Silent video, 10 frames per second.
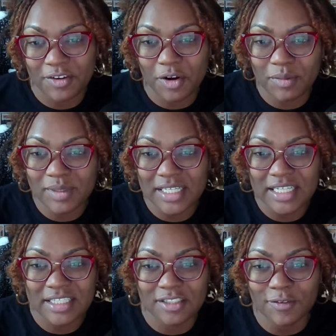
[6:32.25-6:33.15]
Normally,
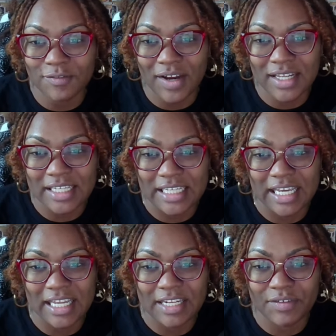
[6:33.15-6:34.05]
he's so violent, he
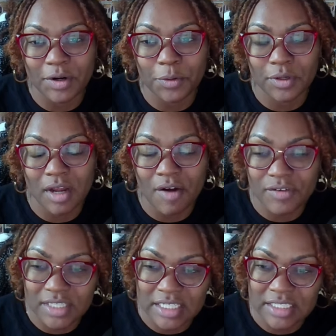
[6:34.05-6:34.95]
can't even hold a
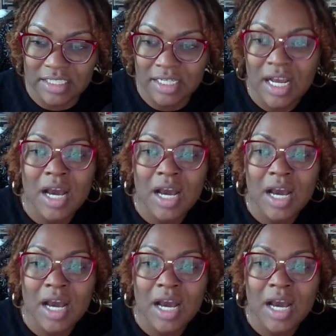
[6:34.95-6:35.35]
conversation.